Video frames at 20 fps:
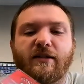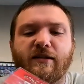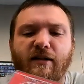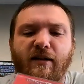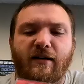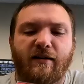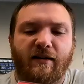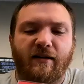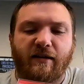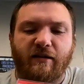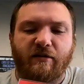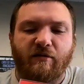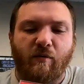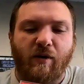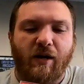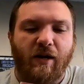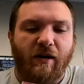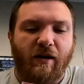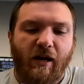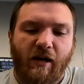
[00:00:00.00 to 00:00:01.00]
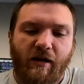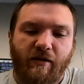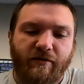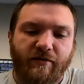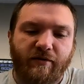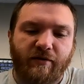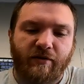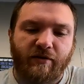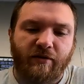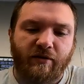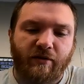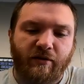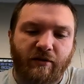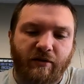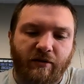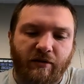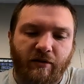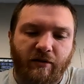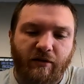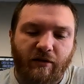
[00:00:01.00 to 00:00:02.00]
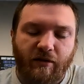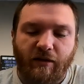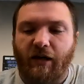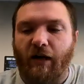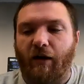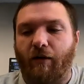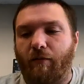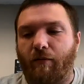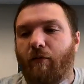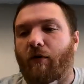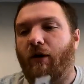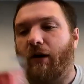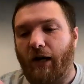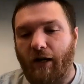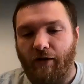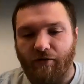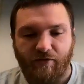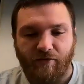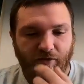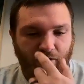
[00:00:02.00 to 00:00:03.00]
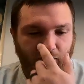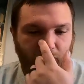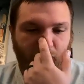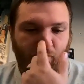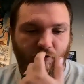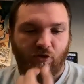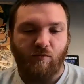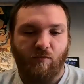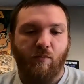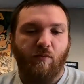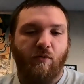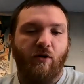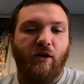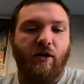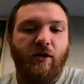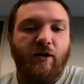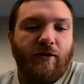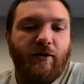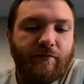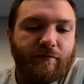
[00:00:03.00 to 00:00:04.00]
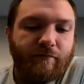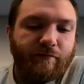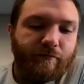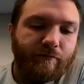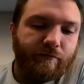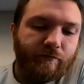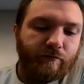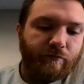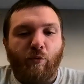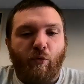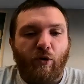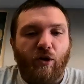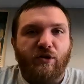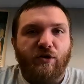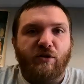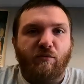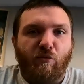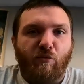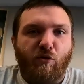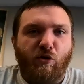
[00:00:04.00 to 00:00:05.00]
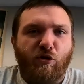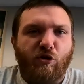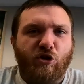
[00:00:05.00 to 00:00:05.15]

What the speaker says: size. I think these weigh an ounce. Yeah, 1 ounce, so should be pretty good. We wanted some more